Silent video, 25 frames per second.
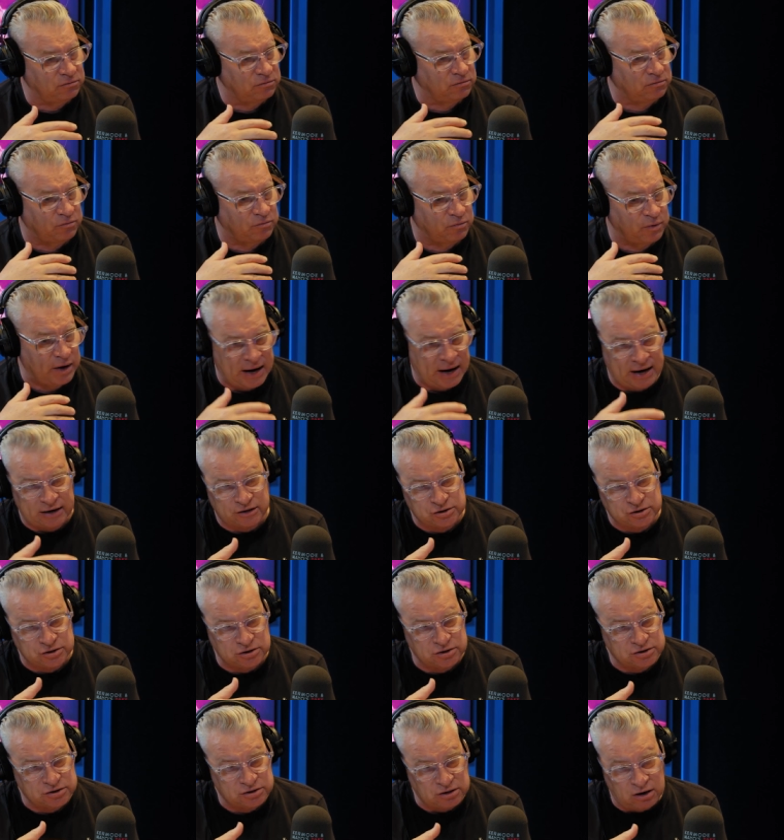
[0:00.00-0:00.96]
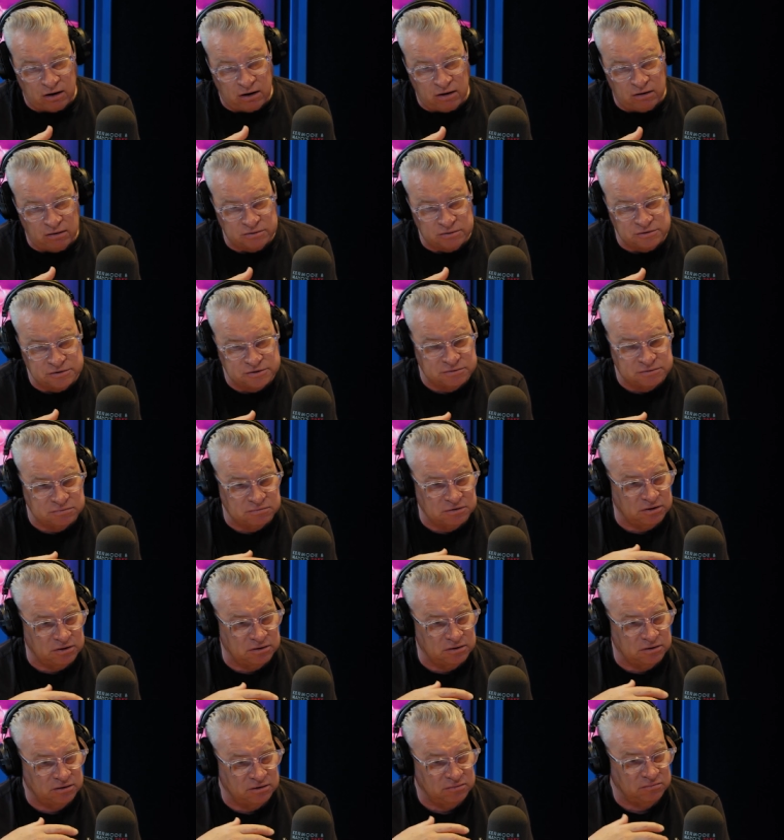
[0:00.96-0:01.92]
reactions aren't
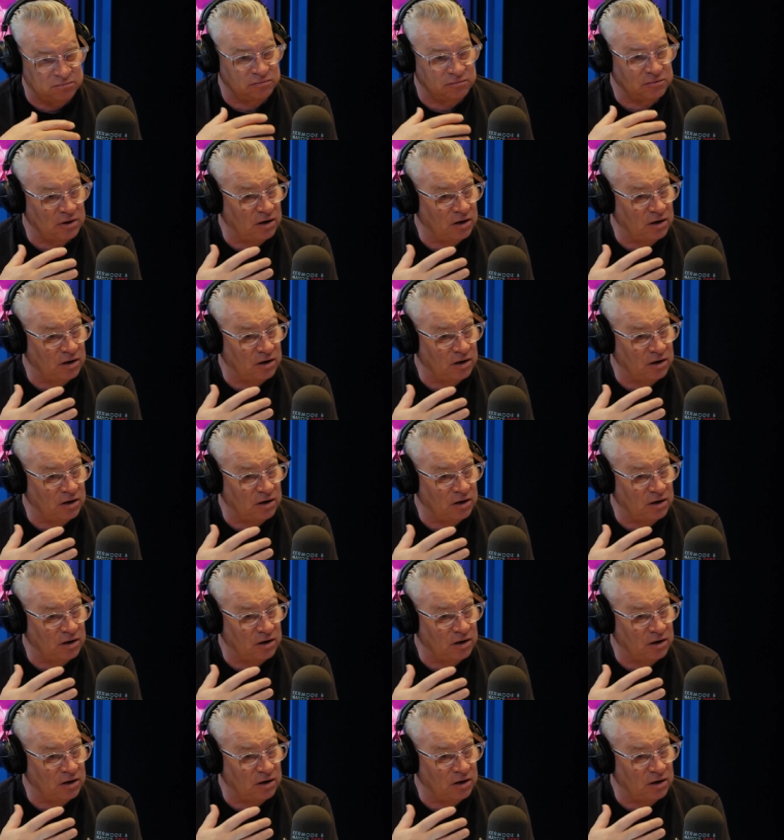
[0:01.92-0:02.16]
uh,